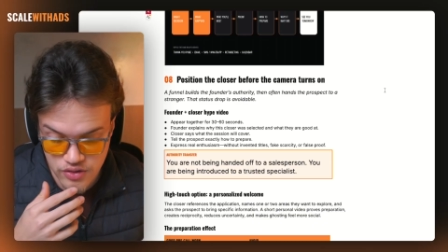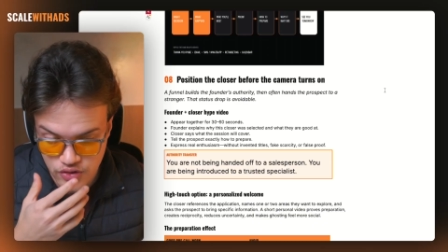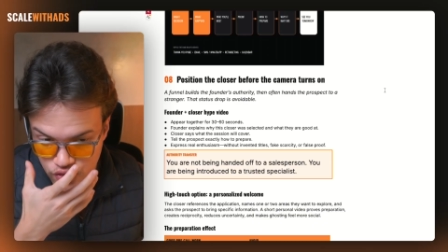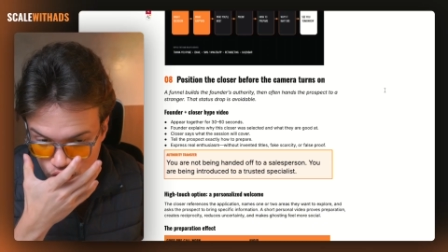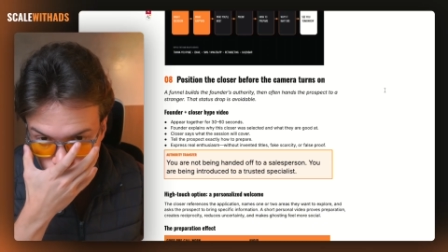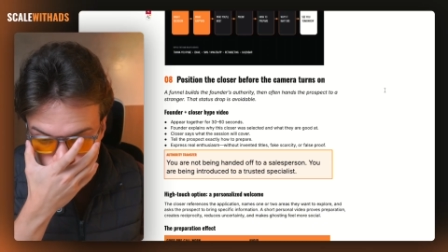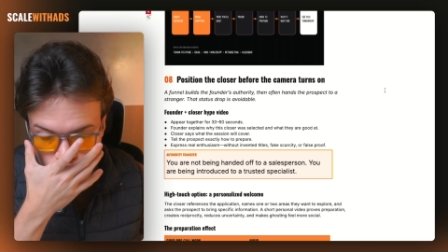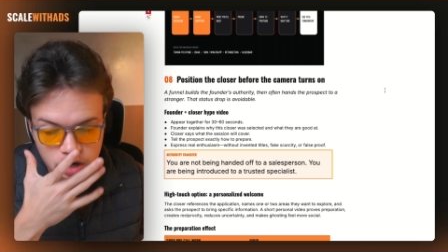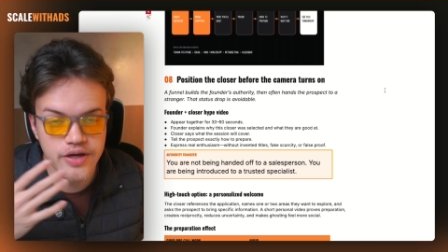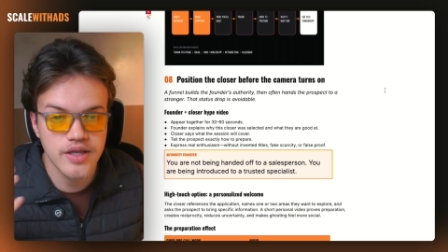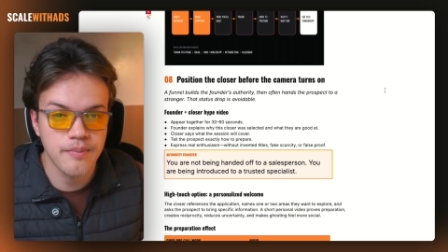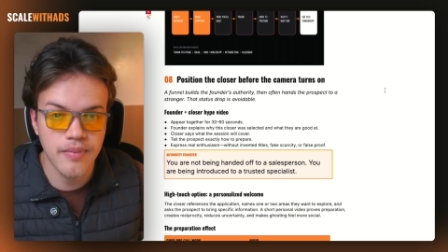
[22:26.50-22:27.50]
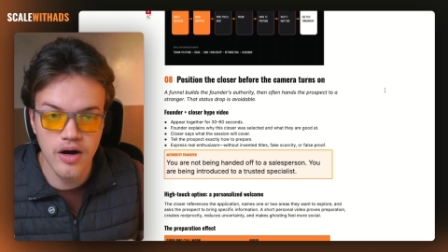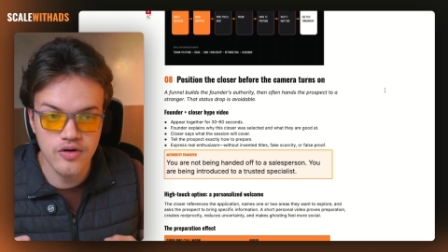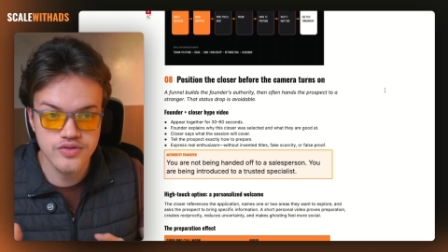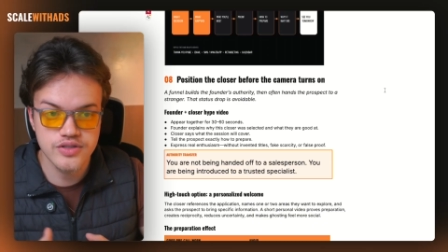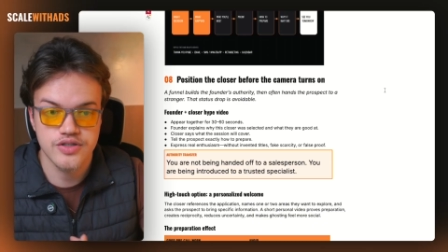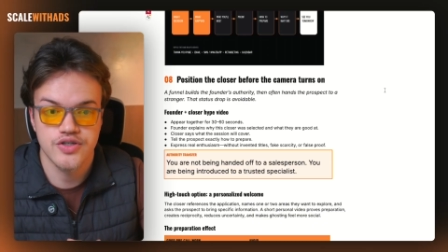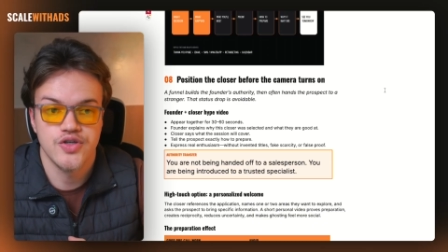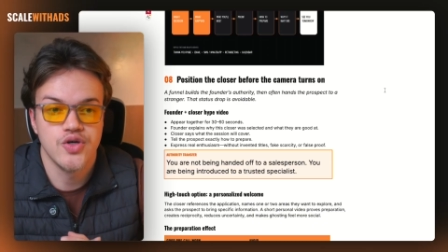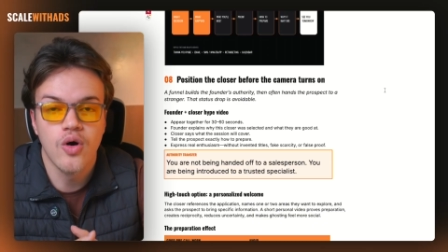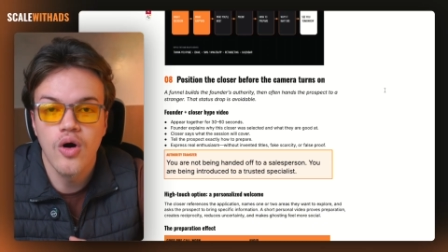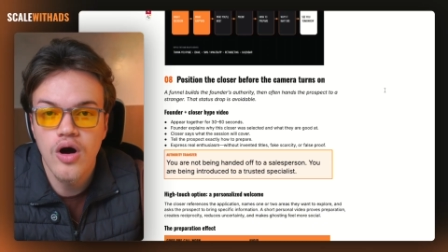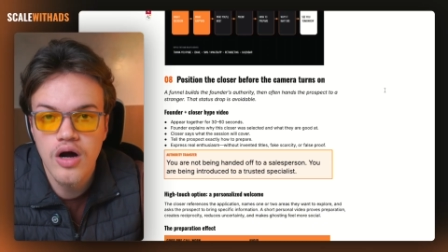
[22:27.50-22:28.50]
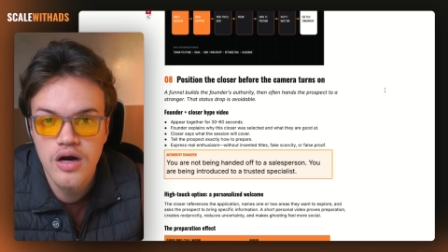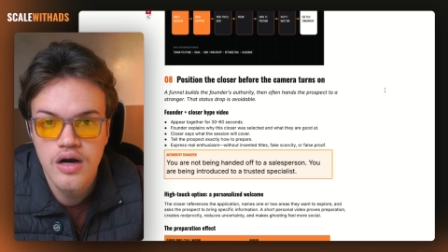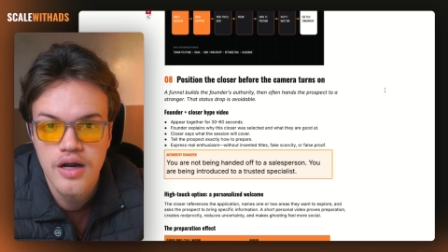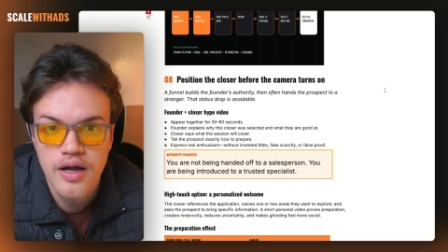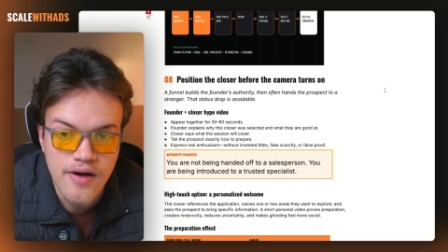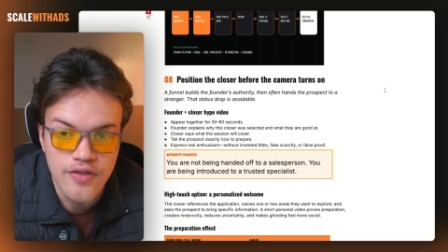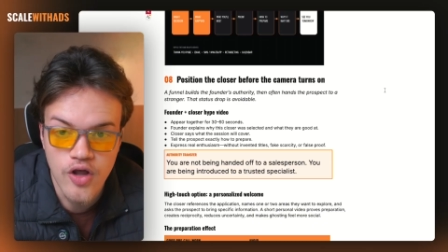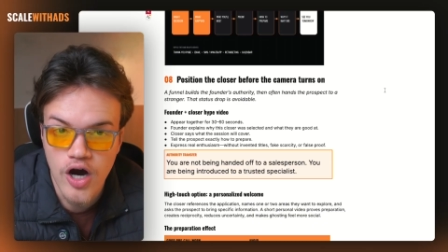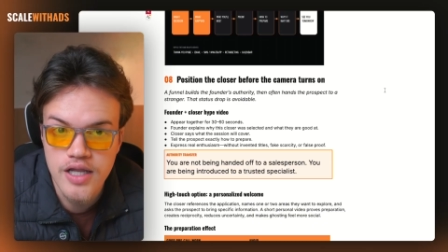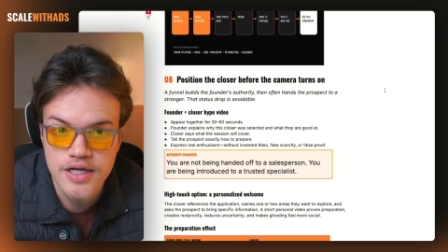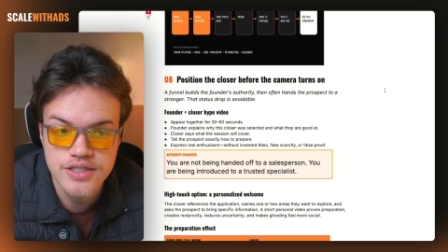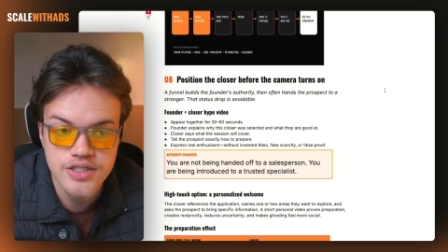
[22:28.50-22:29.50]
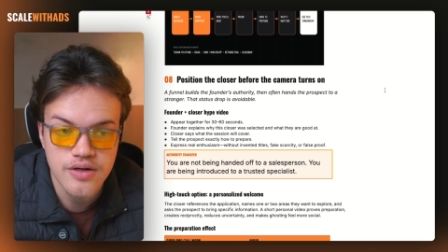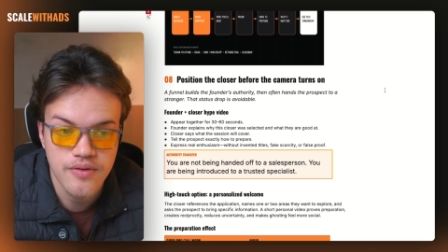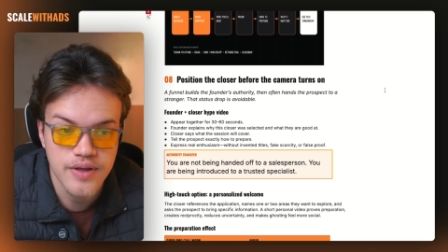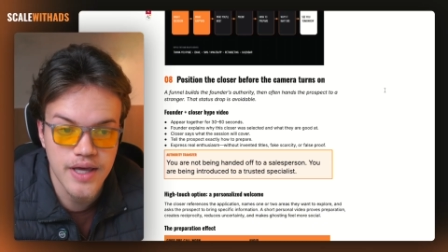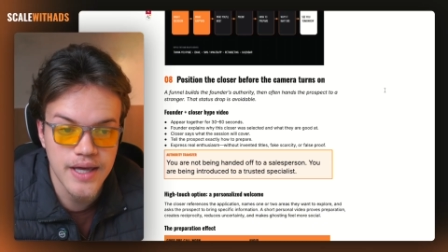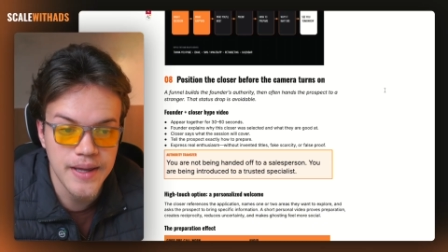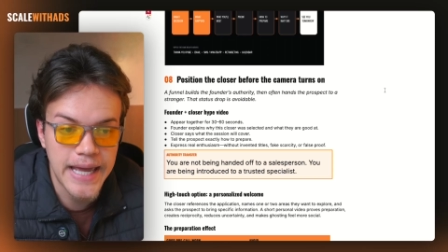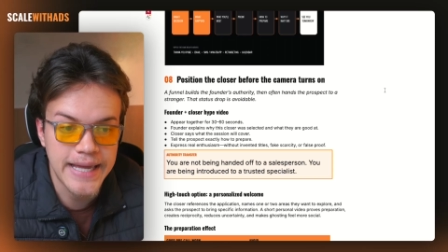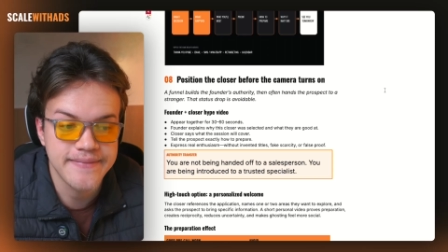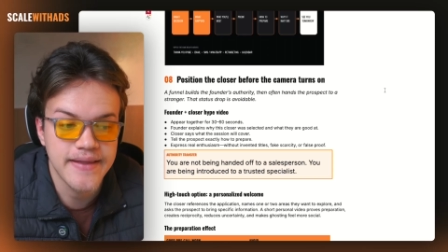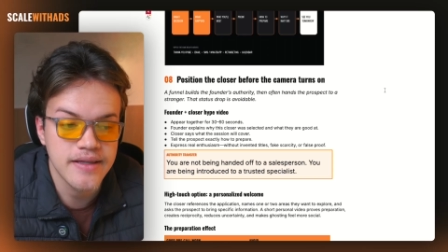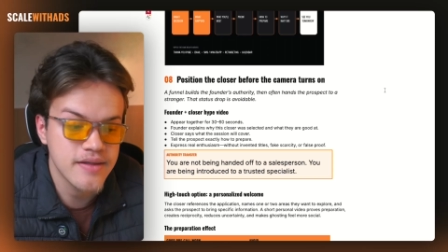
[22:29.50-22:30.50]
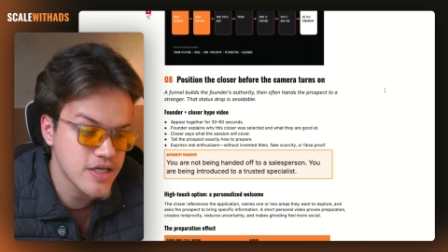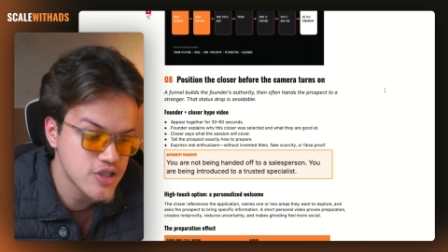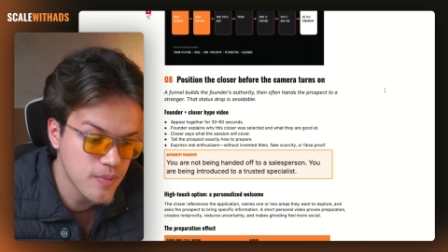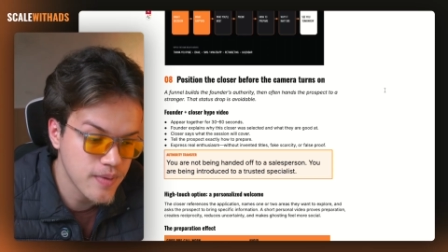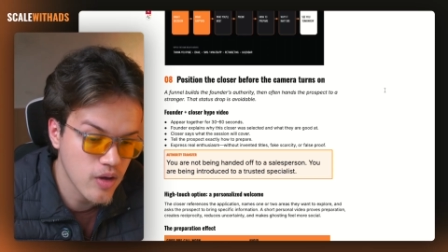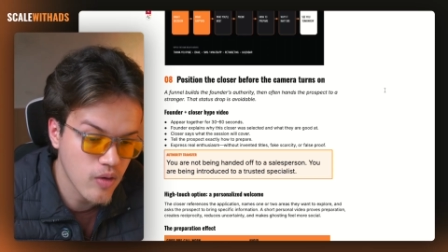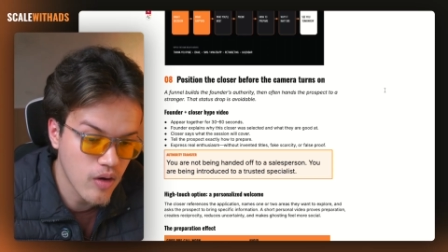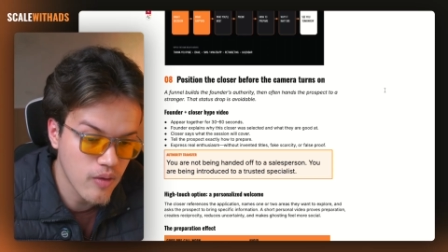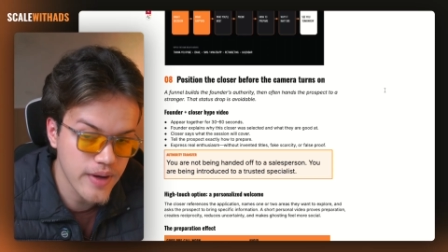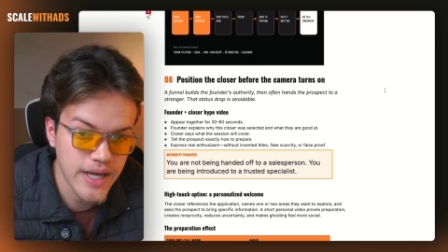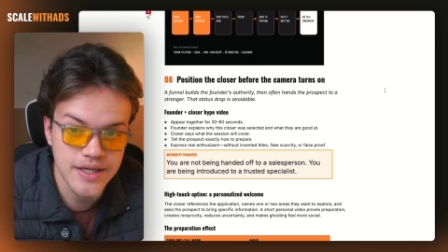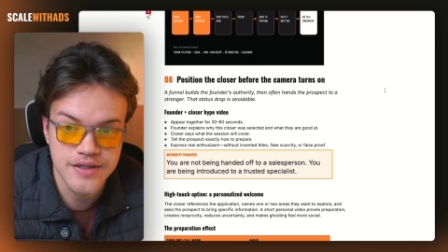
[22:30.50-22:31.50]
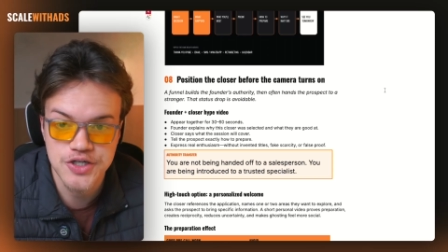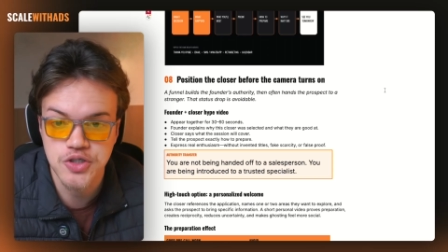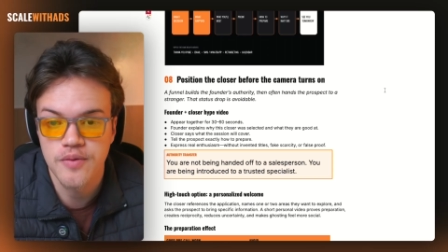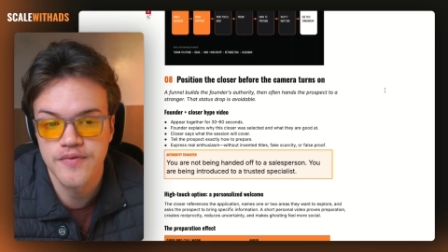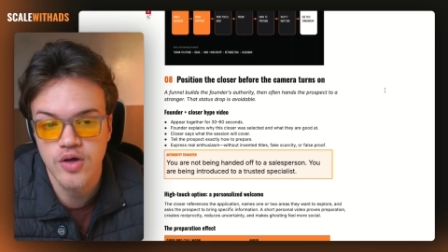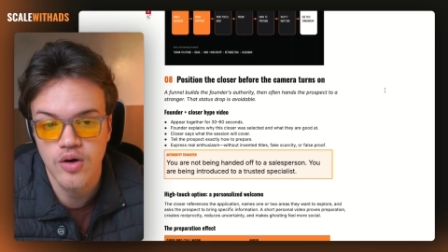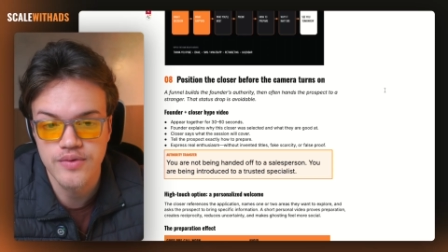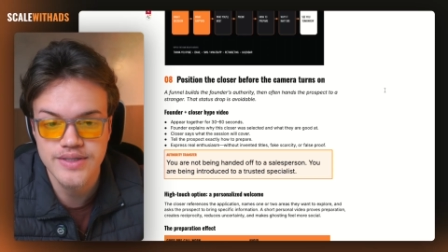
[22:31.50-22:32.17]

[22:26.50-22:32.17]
you talking about your knowledge, okay, and then they jump on a call and they show up at the call.